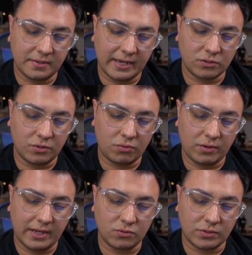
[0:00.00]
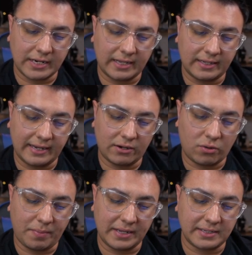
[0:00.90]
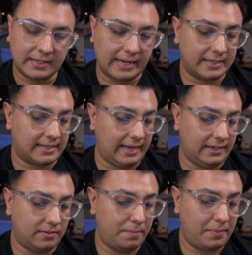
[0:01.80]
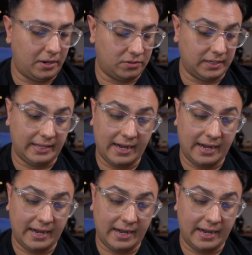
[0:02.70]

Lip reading: X-23 gains Retaliate, and her basic attacks gain Piercing.